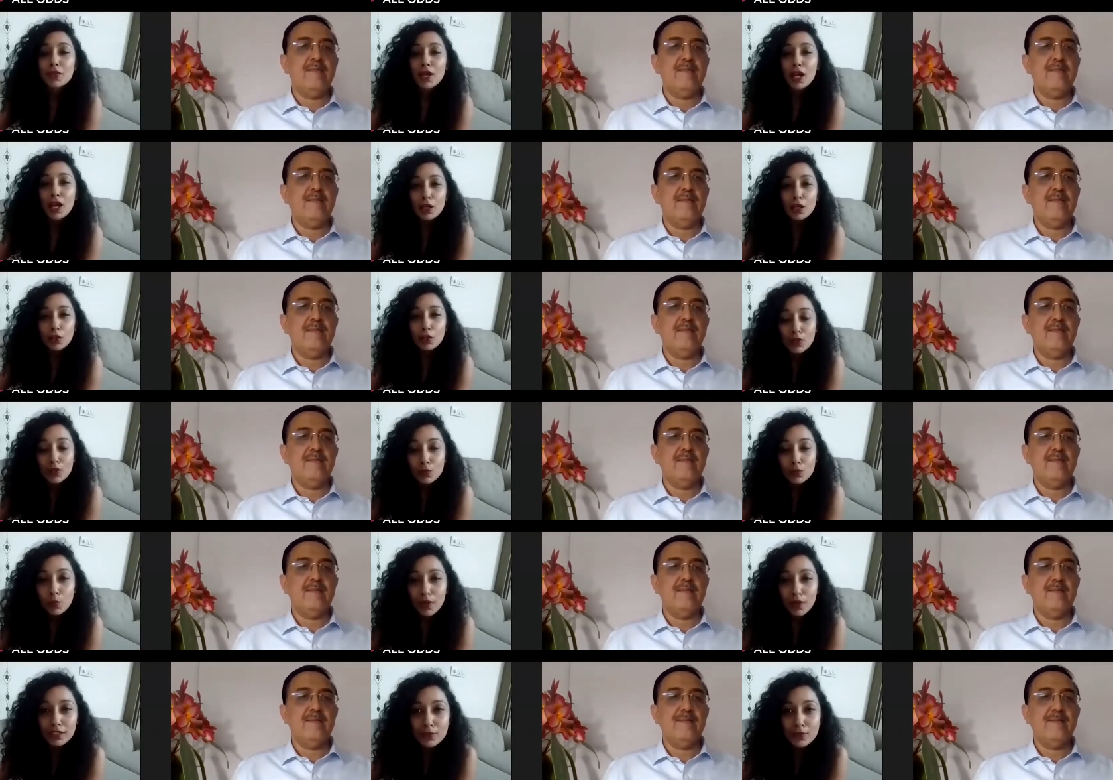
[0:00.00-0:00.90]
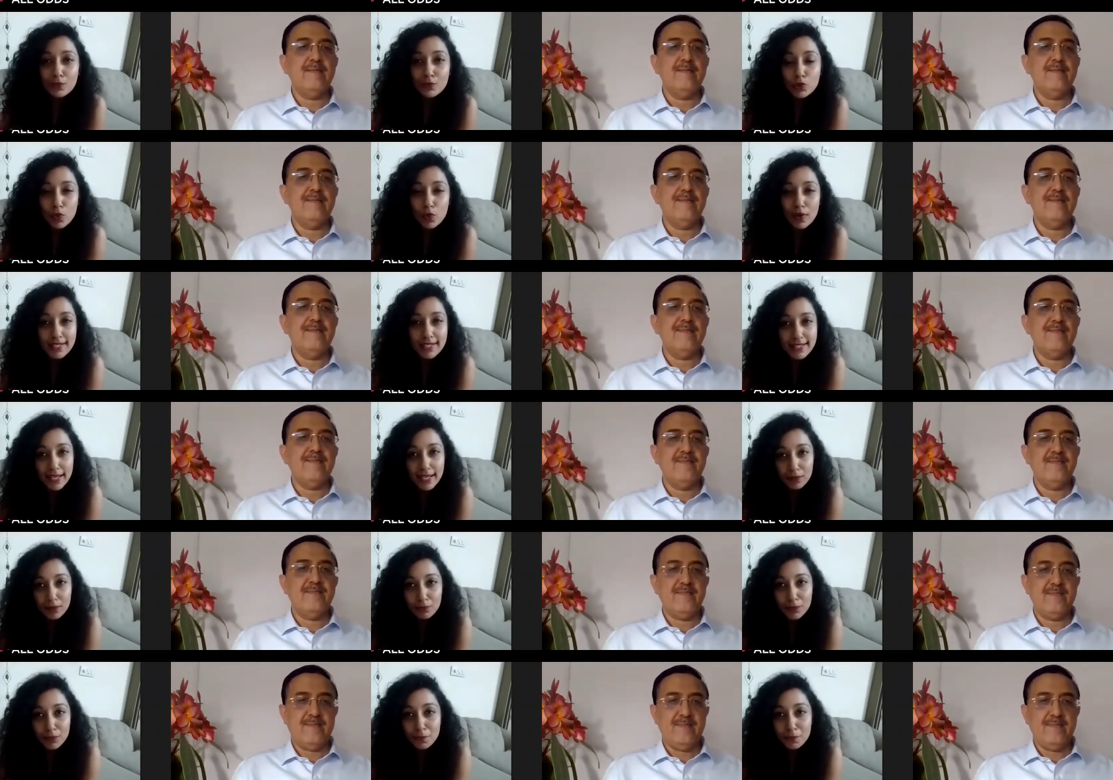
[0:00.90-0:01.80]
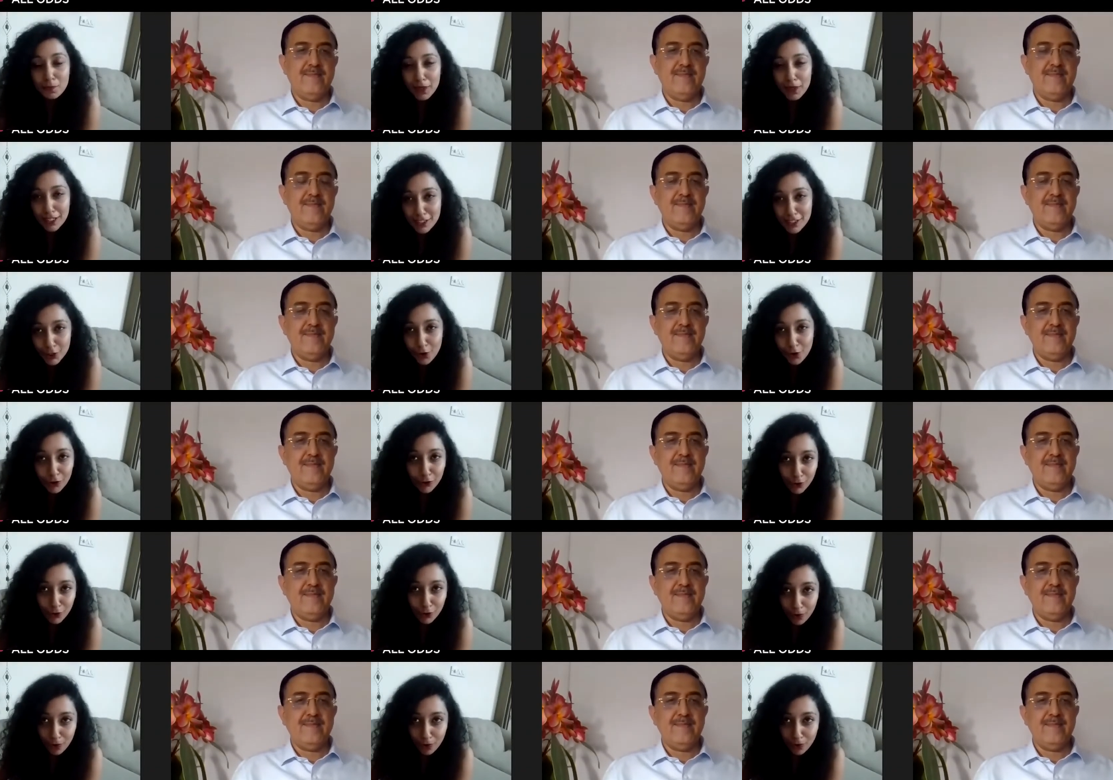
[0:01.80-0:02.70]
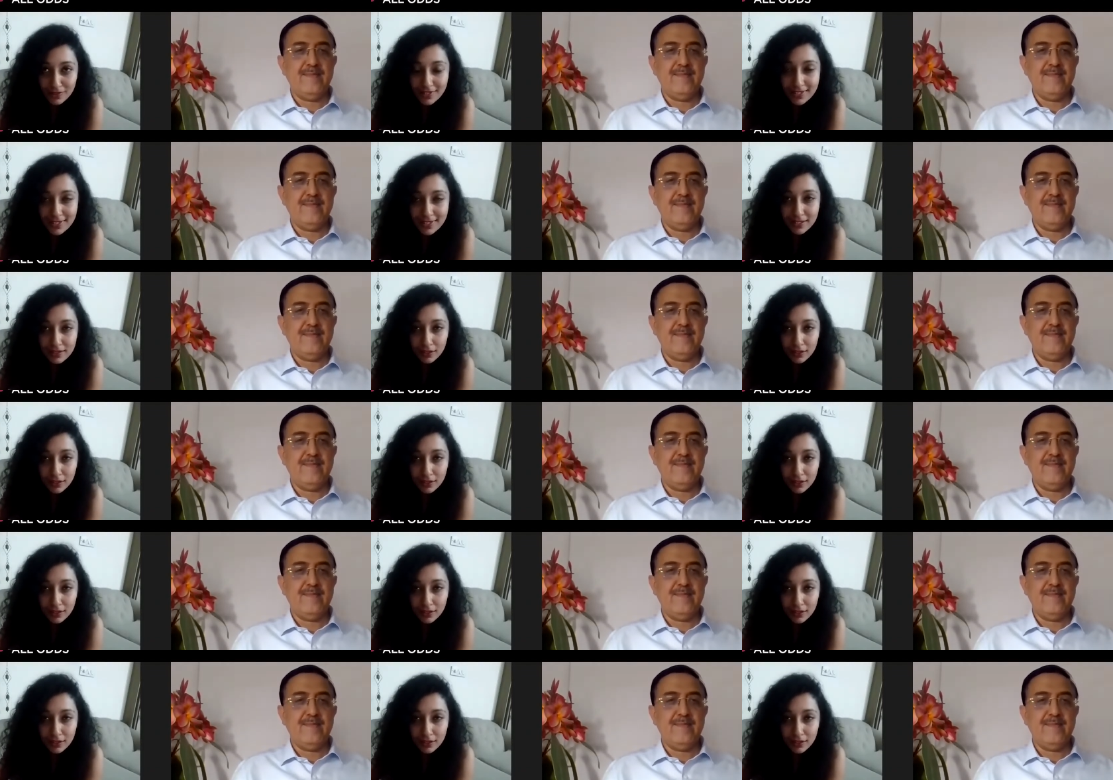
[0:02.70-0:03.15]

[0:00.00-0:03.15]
Speaker 1: Hello and welcome to our segment Beating All Odds.